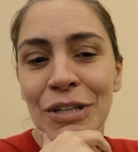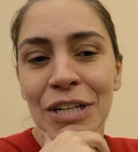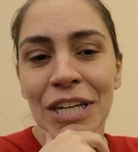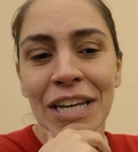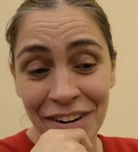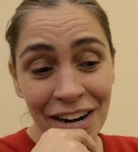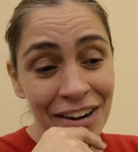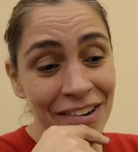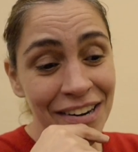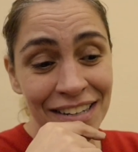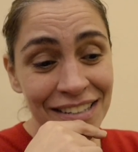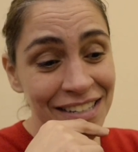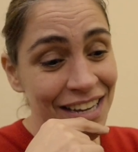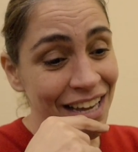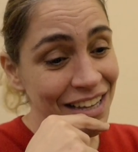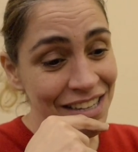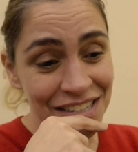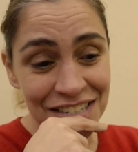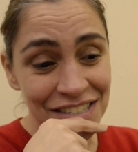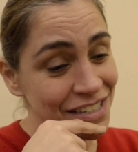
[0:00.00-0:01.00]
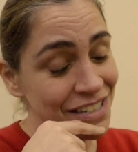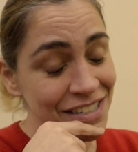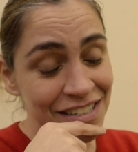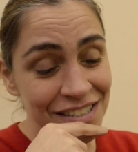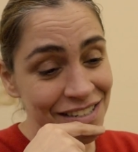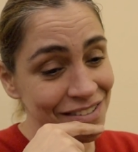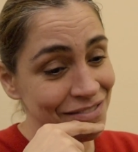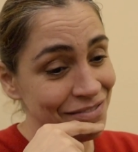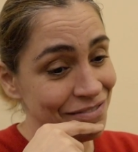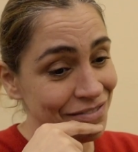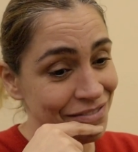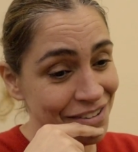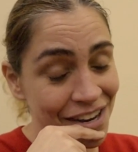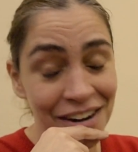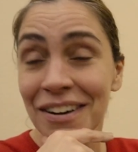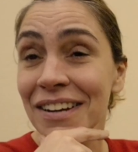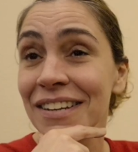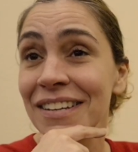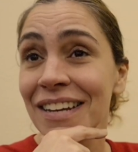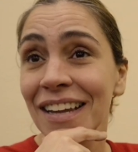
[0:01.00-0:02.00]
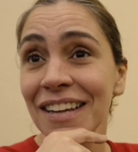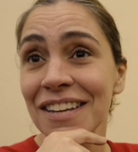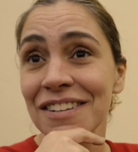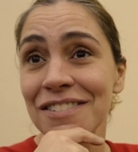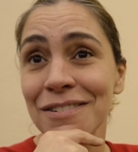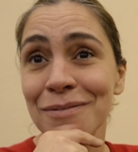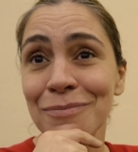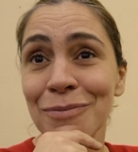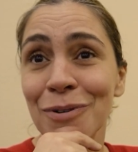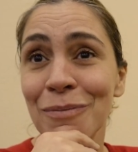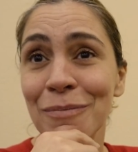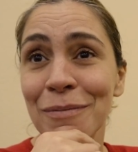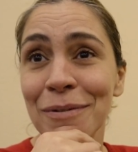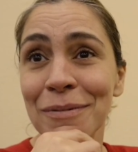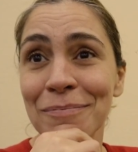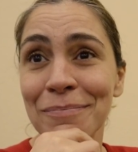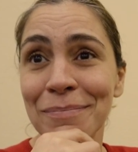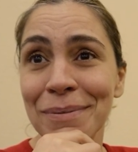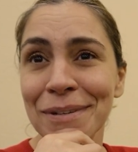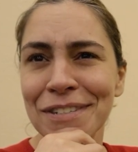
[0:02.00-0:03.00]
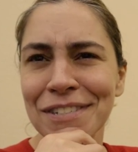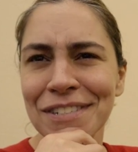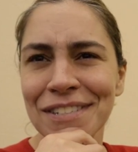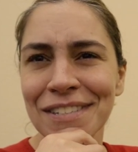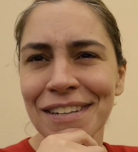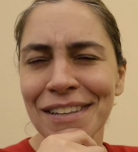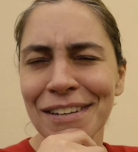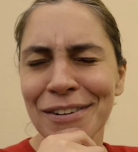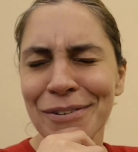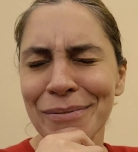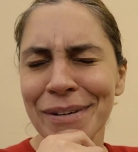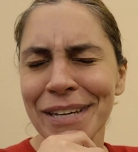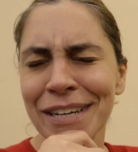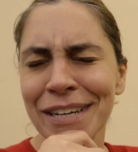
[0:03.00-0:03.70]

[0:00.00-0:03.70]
Very intelligent woman, but just a little